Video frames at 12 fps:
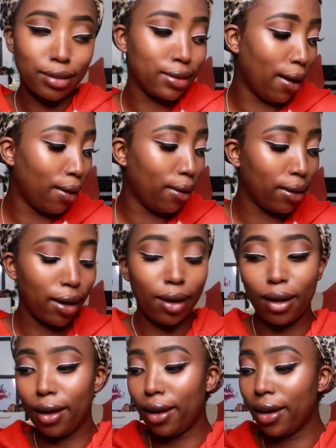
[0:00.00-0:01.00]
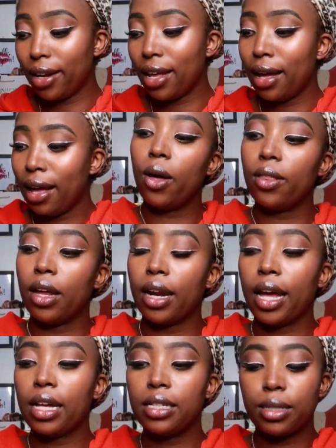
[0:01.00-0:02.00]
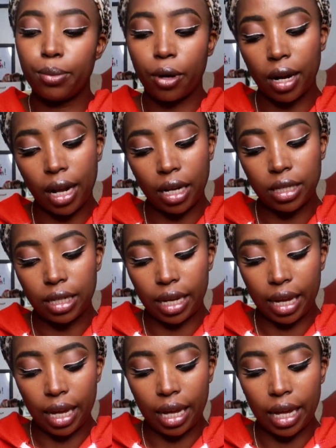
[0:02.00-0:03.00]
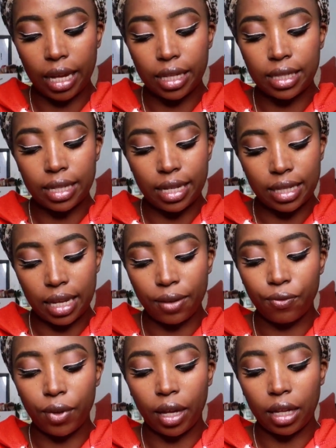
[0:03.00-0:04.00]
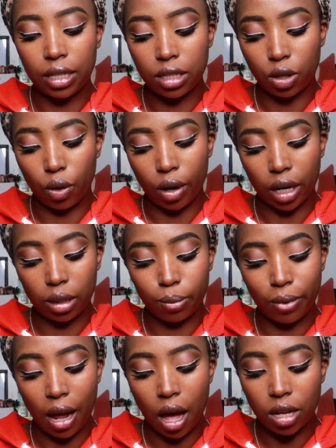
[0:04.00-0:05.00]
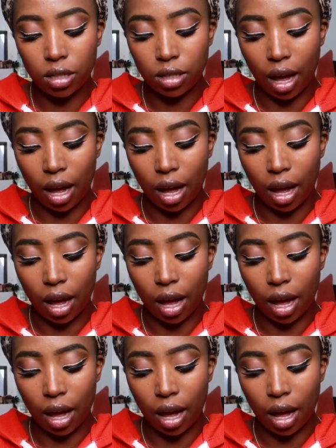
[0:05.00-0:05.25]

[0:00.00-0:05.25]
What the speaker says: So good. So the next product is the Skinfix Correct Plus